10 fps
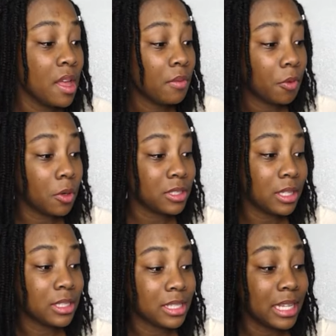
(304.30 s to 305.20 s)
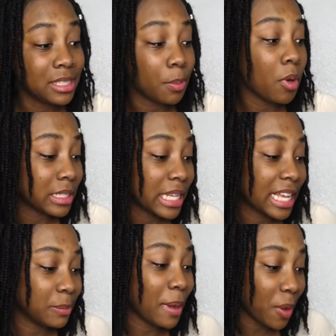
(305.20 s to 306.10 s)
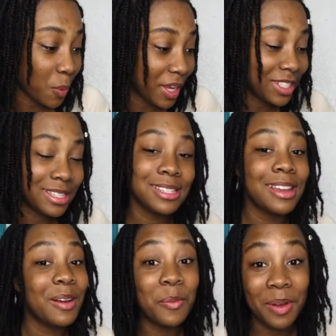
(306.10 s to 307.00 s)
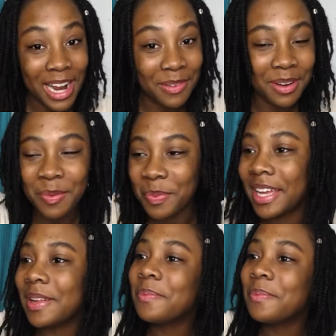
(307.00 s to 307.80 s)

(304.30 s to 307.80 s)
Photosynthesis is a process by which whatever, but